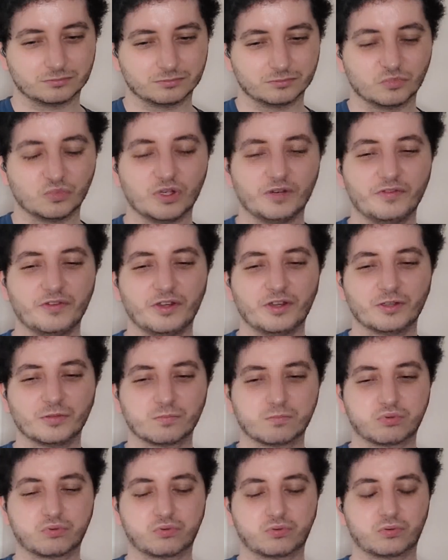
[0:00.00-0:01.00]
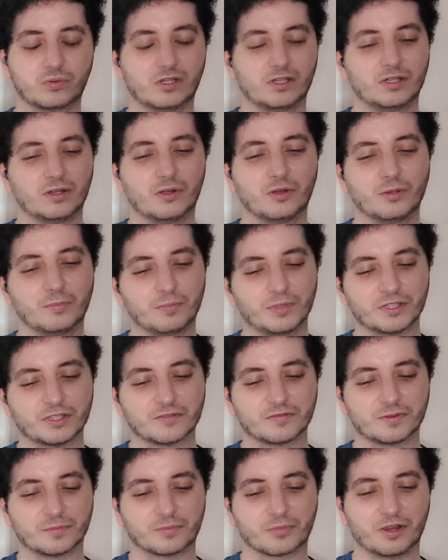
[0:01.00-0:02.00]
What if he goes and only bits
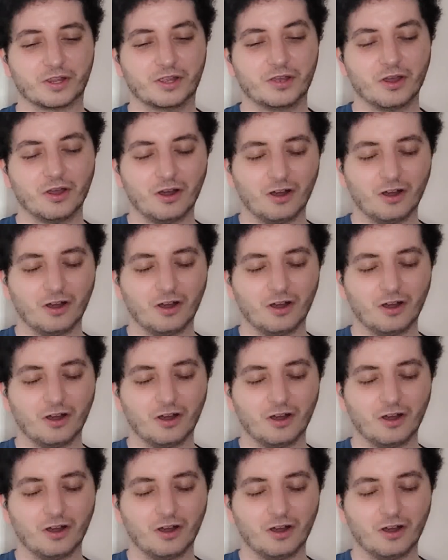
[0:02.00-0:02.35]
of it break